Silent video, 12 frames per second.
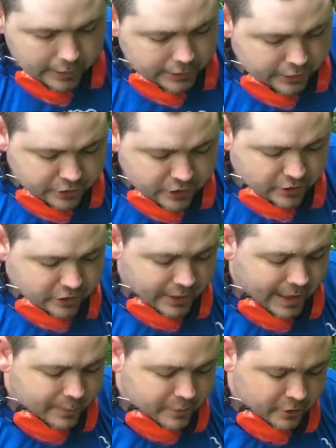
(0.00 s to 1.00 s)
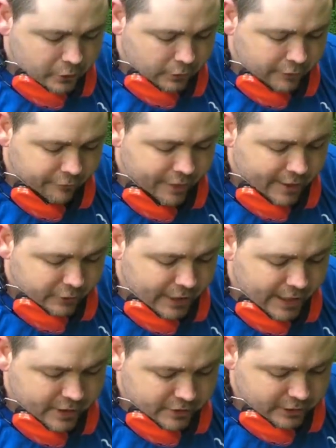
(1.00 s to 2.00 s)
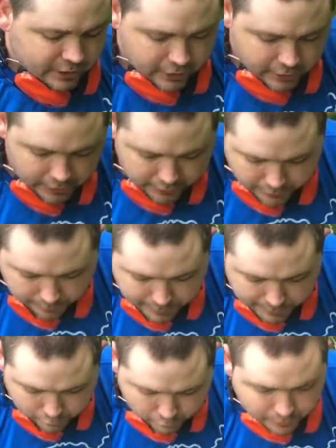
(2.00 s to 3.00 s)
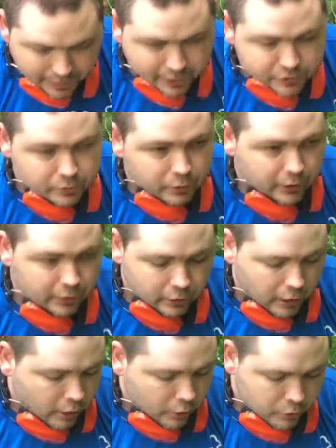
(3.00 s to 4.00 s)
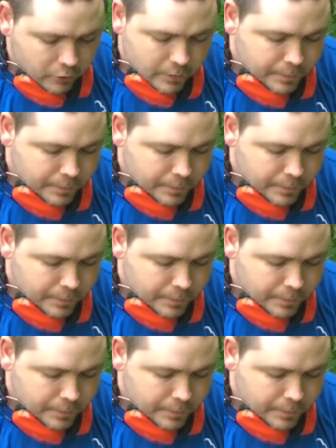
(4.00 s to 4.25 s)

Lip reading: this is just an absolutely fantastic gun. The barrel ride's really low.